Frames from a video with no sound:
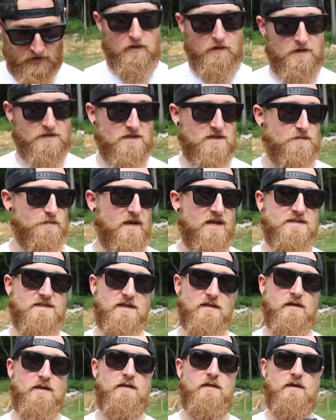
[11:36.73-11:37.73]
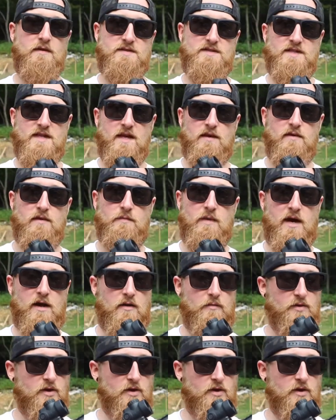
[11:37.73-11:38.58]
This is basically their standard model,